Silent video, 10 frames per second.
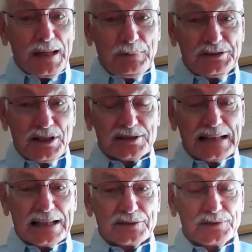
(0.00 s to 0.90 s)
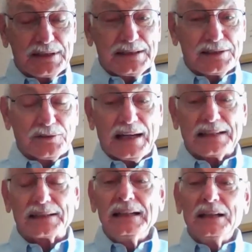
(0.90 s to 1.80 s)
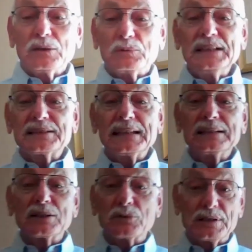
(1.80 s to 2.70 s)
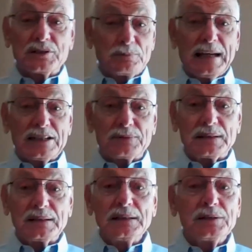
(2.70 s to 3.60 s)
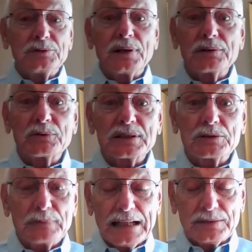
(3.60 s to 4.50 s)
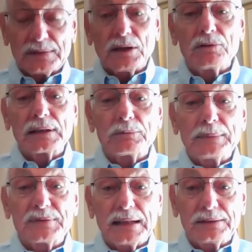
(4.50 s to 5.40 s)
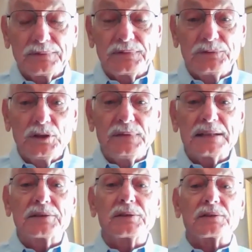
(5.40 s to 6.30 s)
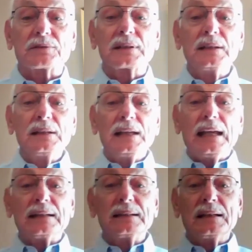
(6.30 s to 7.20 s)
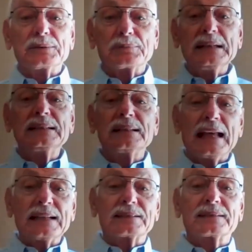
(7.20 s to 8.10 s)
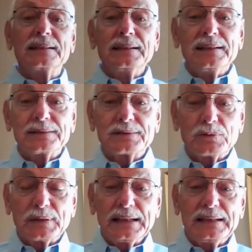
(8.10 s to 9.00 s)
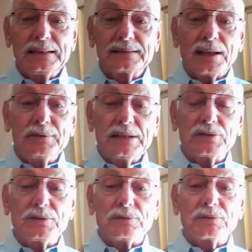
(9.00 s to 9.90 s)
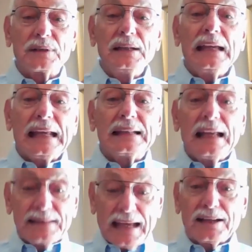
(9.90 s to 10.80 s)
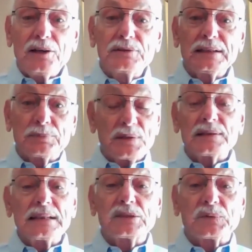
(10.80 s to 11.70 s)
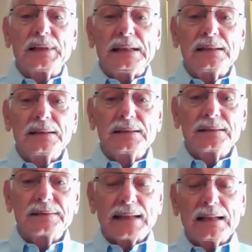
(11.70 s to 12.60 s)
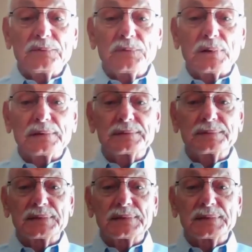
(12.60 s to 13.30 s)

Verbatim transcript: And we touch lives for Jesus Christ. We send the Christian Ranchman. You know the Christian Ranchman. Go on our website, you visitors, and uh, read the last 20 so issues. And that goes into prison. It's free. Sign up for it.